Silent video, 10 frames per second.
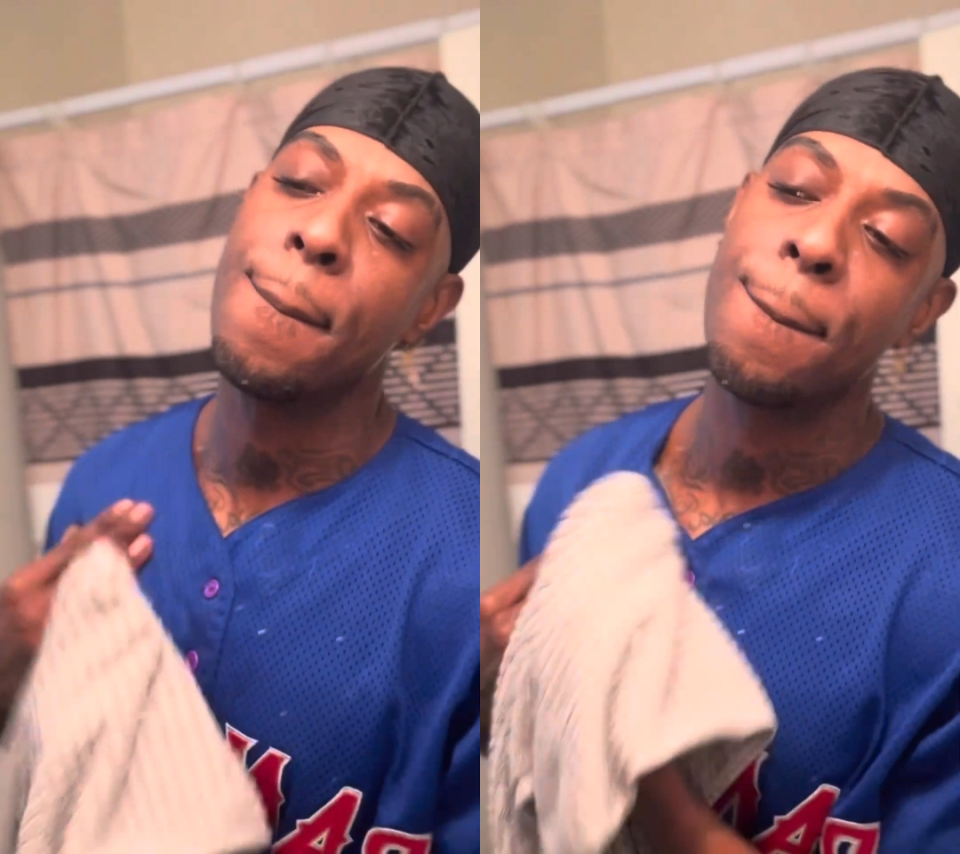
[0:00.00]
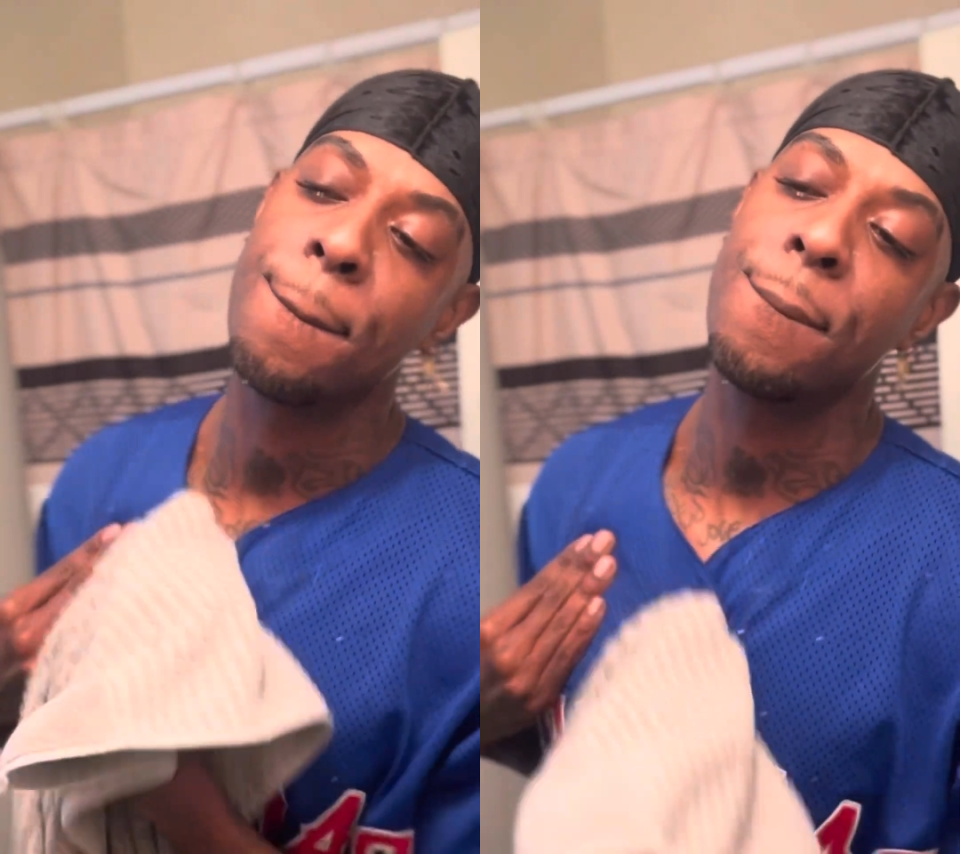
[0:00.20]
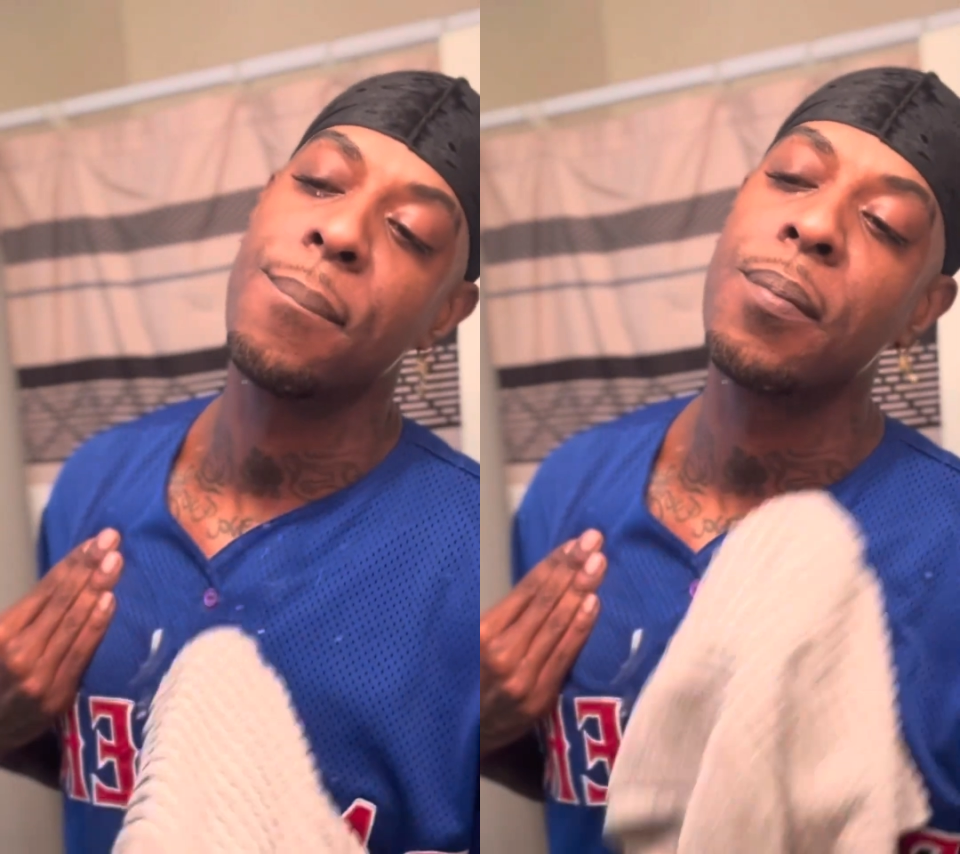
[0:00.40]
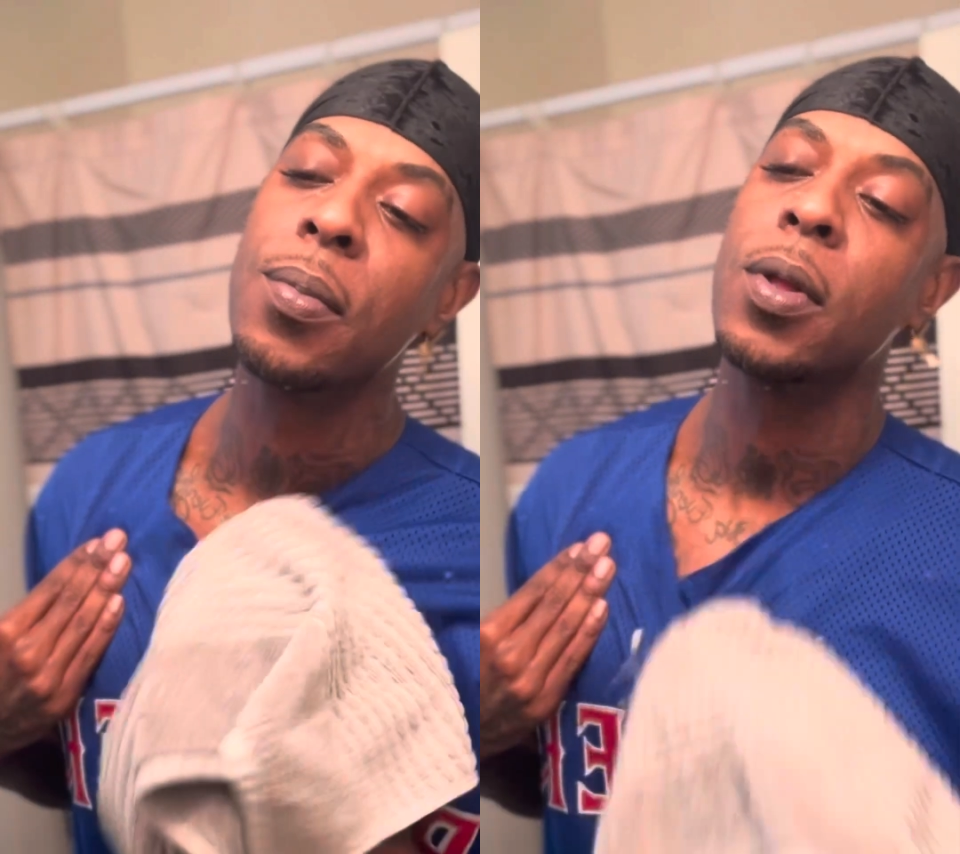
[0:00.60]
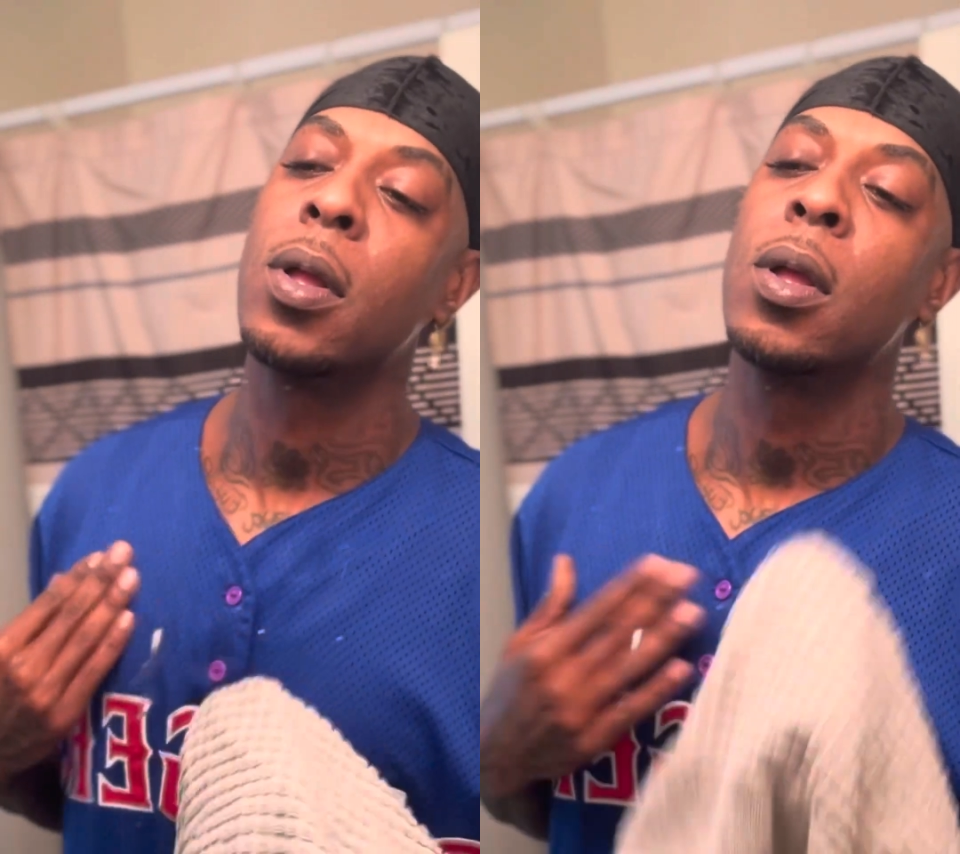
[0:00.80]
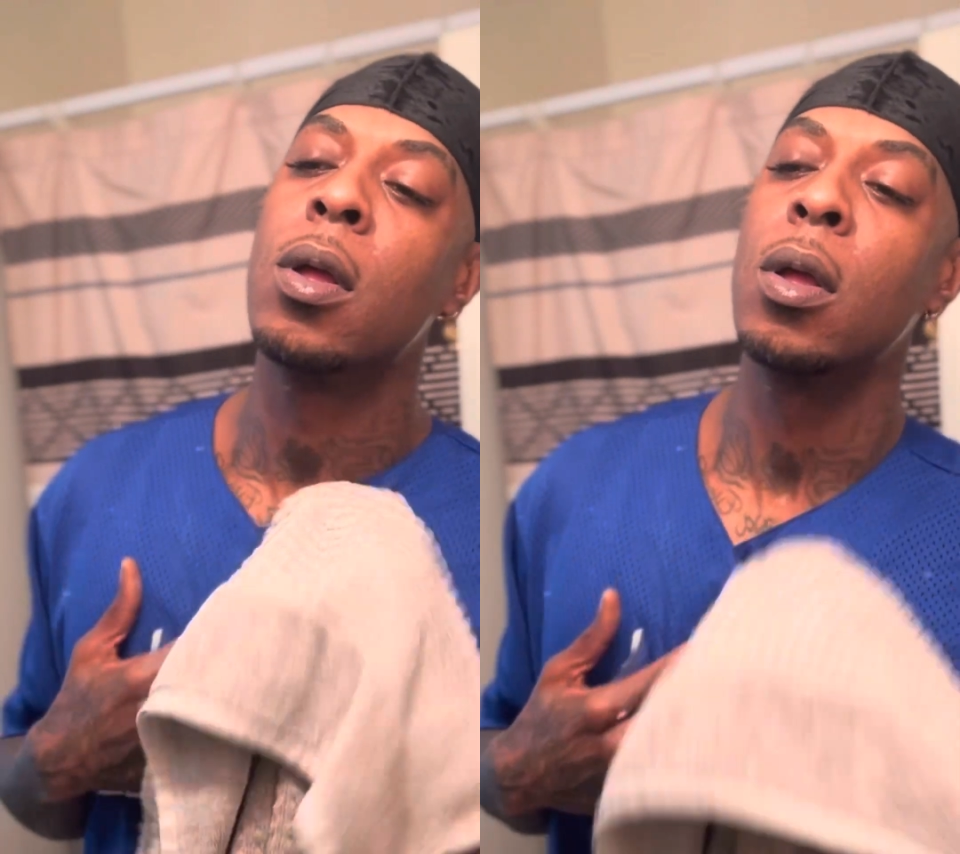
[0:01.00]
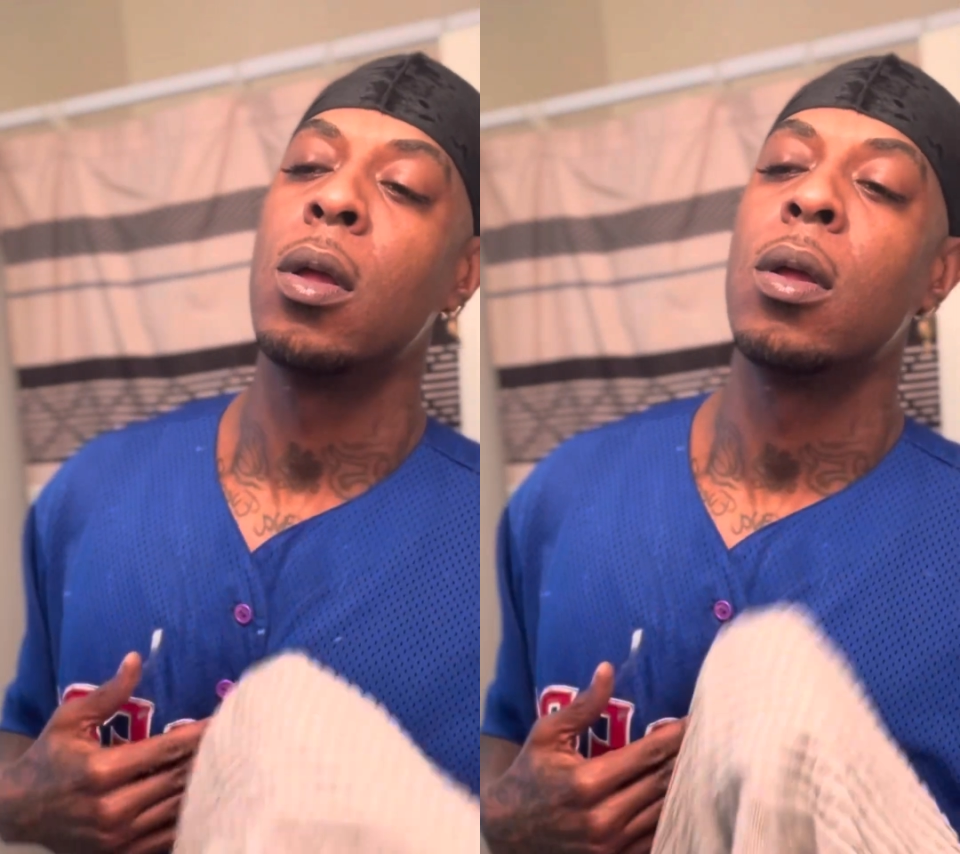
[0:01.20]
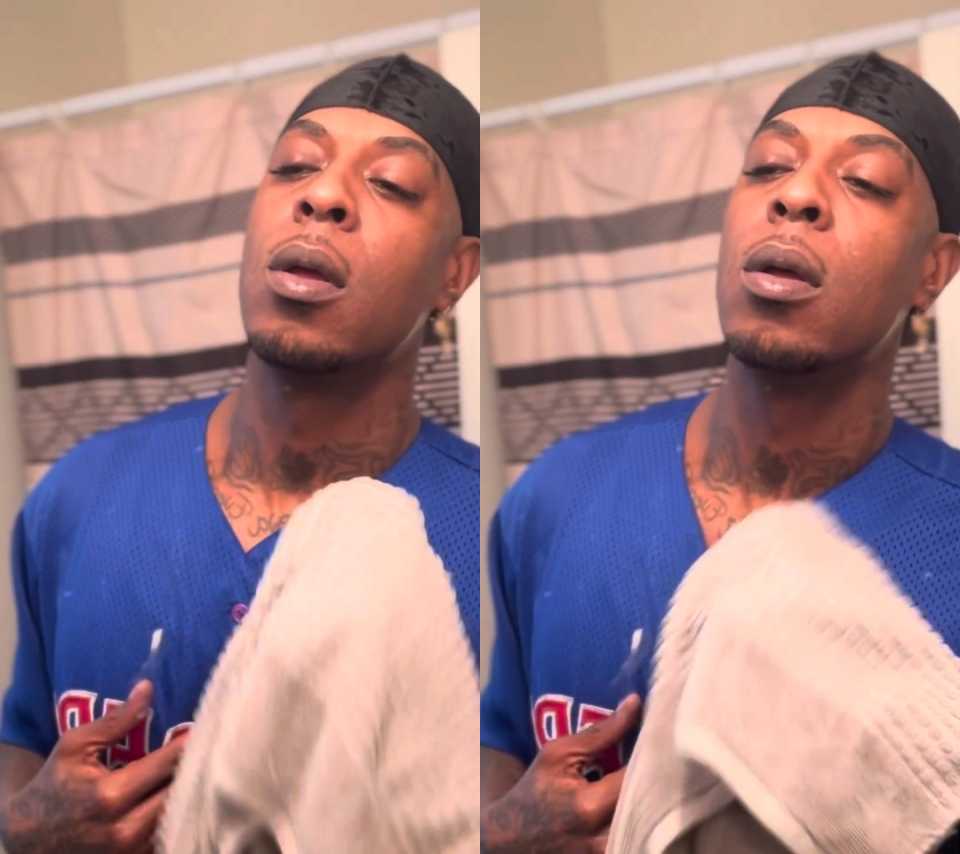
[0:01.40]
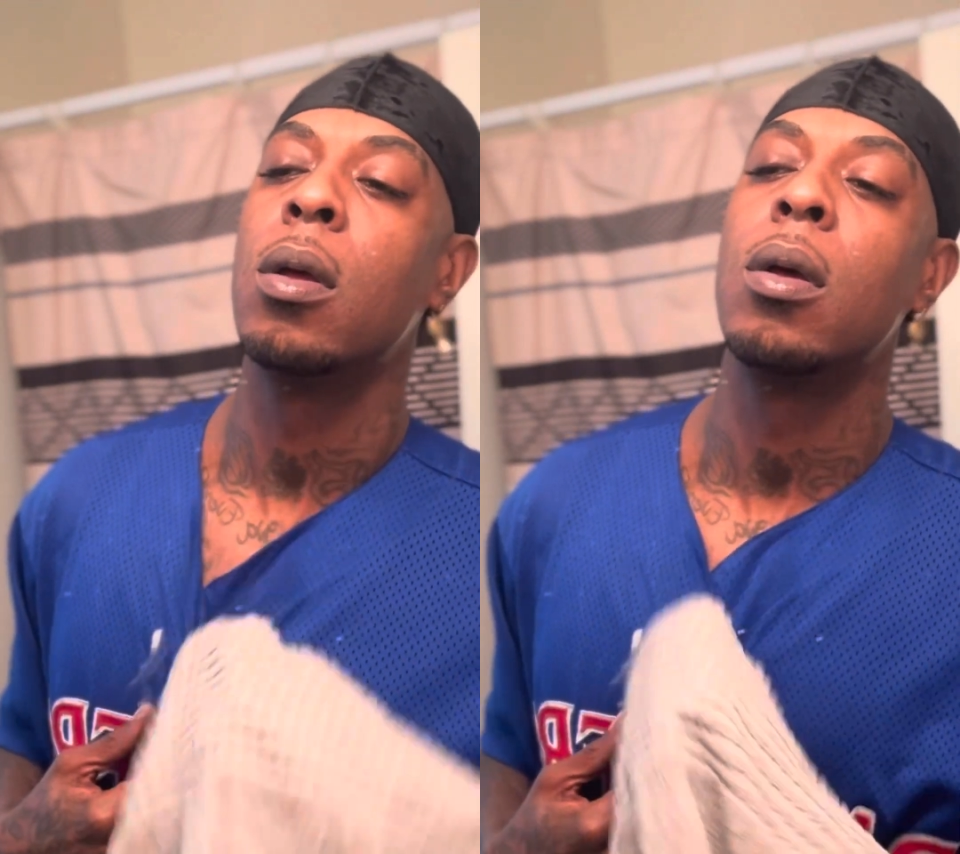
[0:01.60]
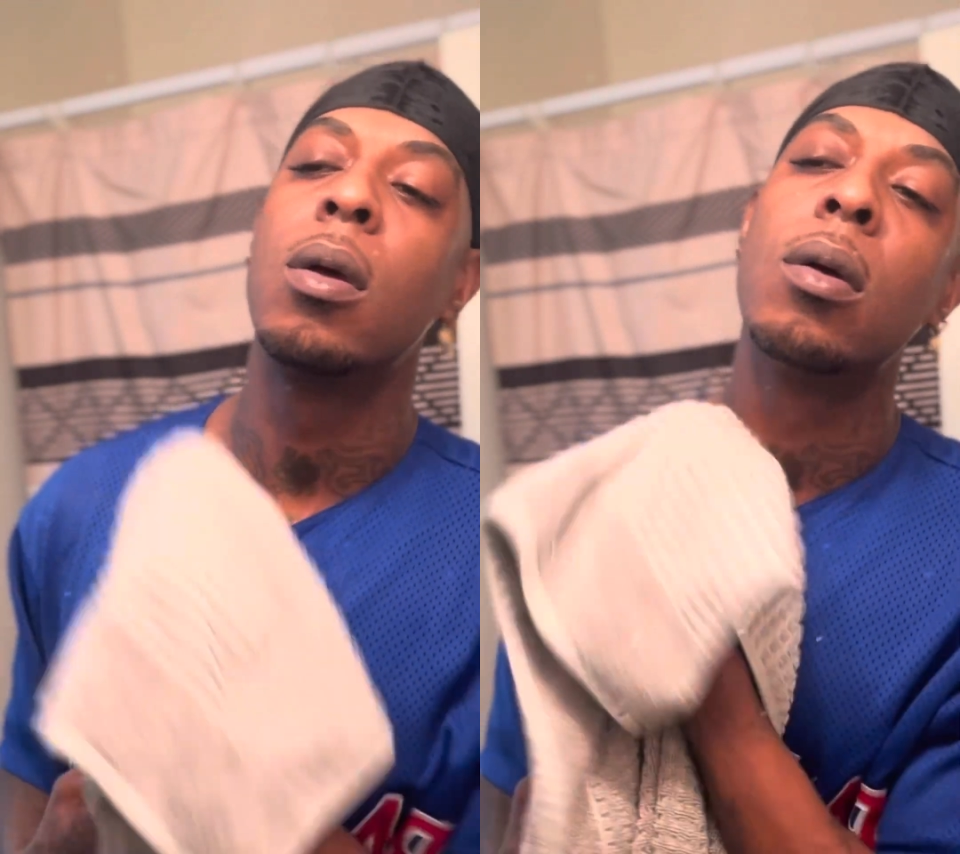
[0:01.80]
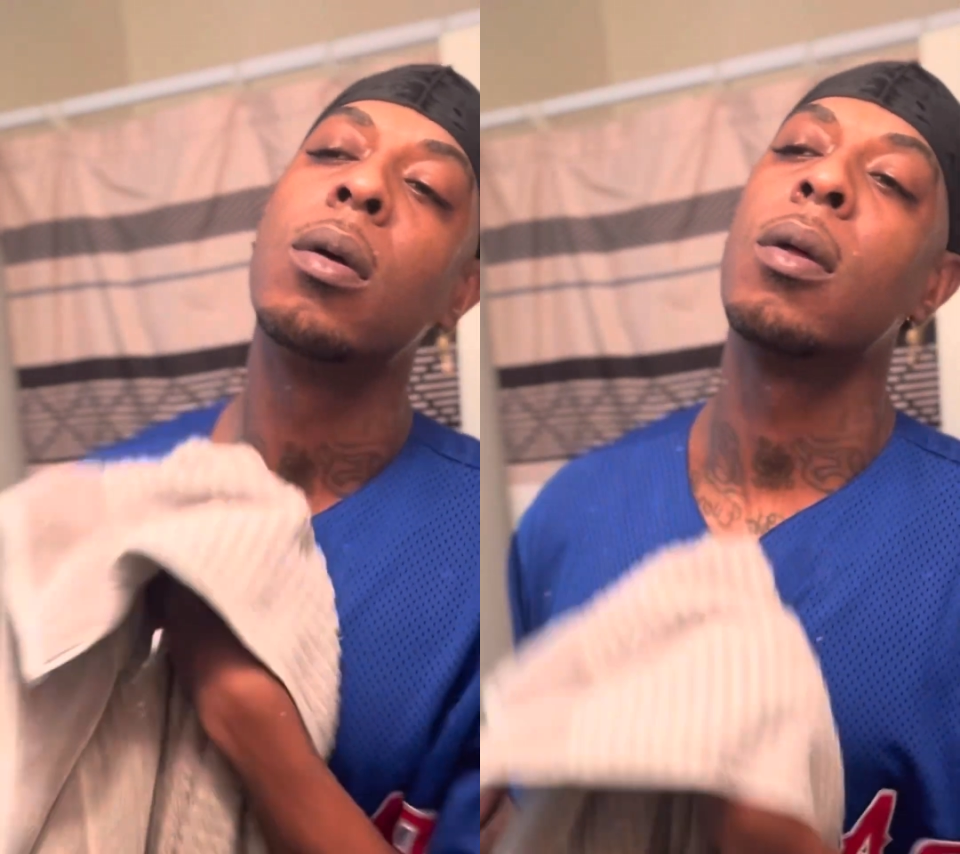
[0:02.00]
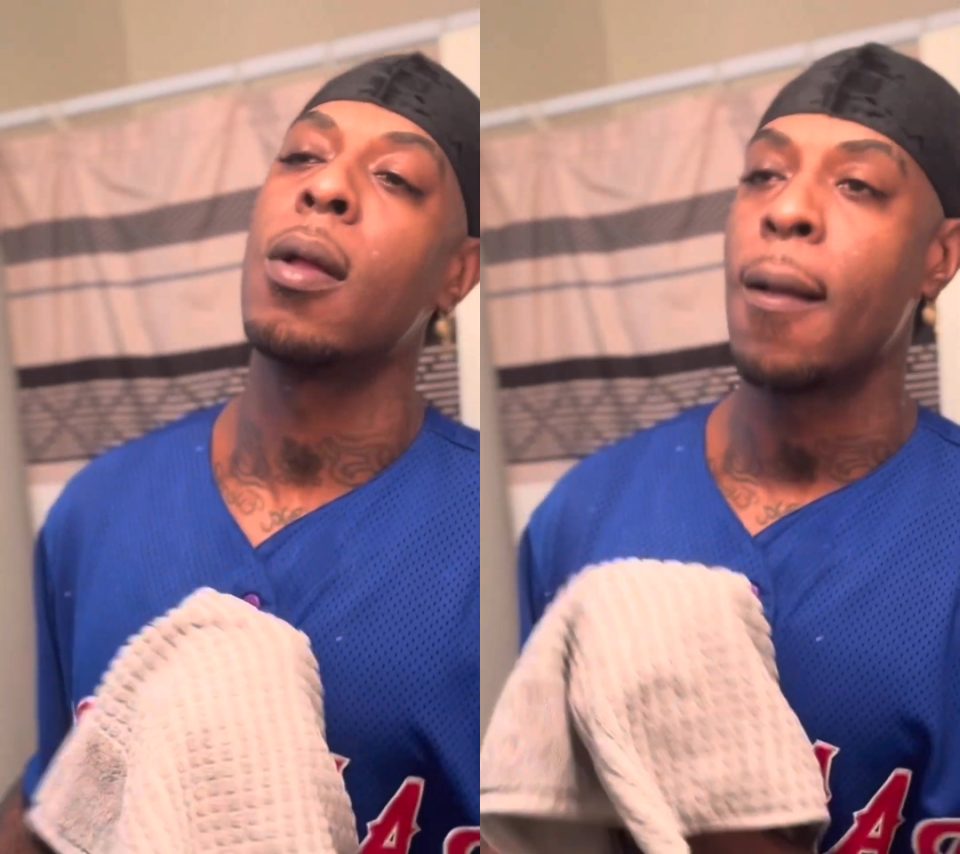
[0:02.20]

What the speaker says: We're looking ready to go, all right?